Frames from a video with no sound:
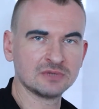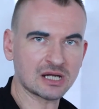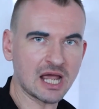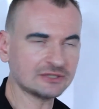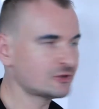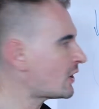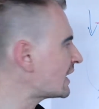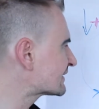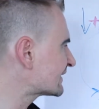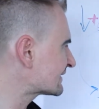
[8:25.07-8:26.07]
write your
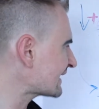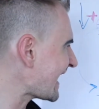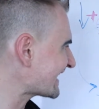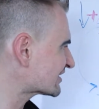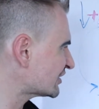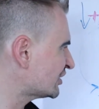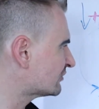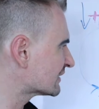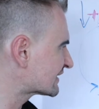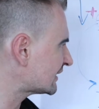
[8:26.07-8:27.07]
answer as x
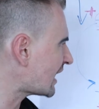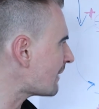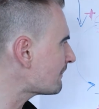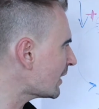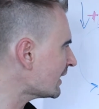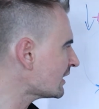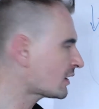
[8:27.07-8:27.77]
equals a number,